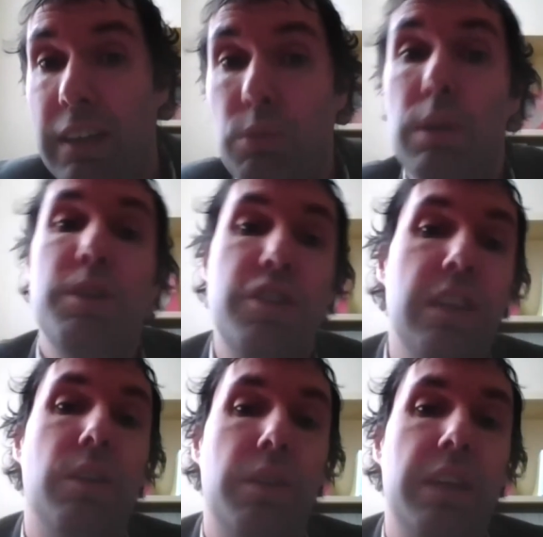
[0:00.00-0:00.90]
That's where
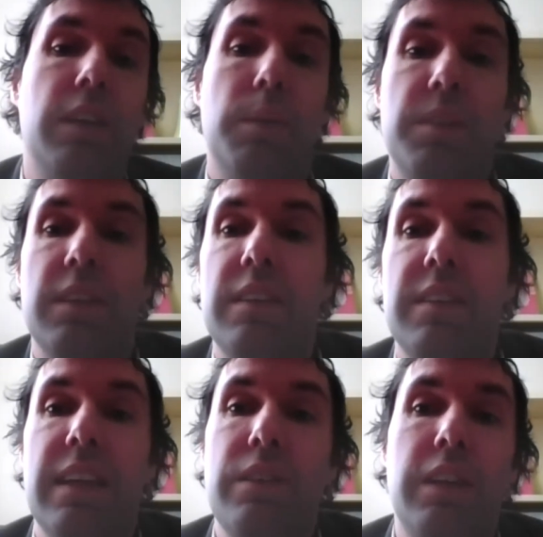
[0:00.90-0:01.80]
machine learning comes in,
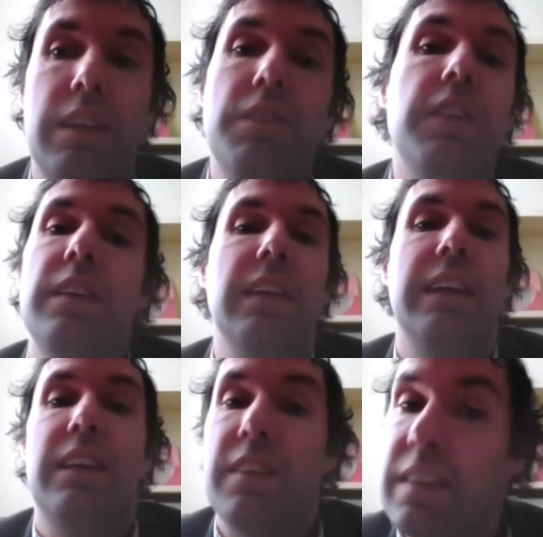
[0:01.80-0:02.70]
is that you can feed it
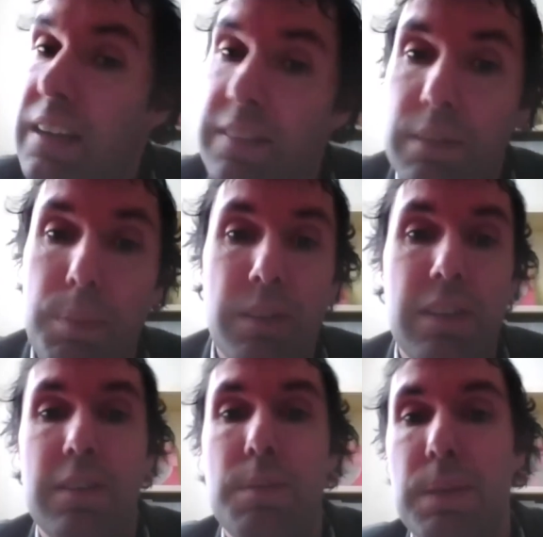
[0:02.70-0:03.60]
like 1,000
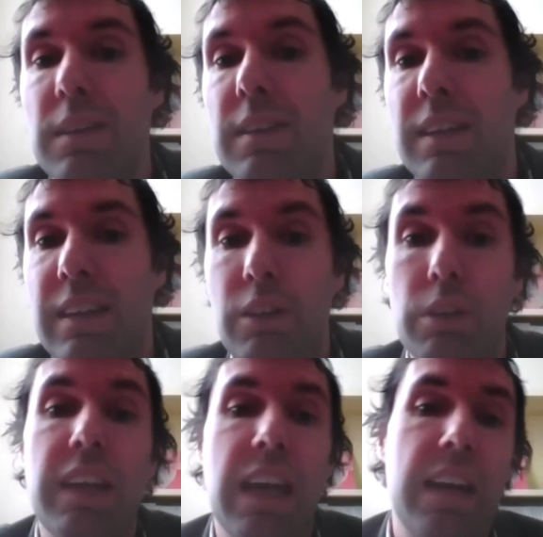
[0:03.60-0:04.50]
participants and
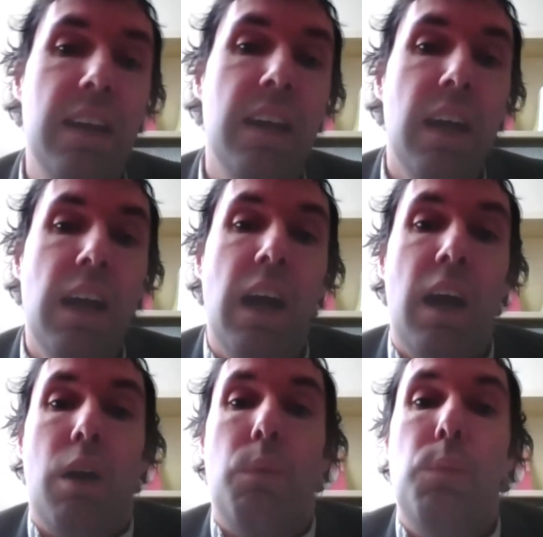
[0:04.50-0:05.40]
then look at
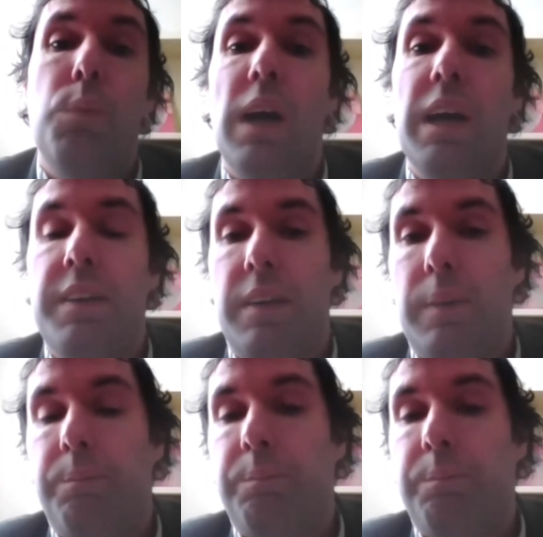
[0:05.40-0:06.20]
what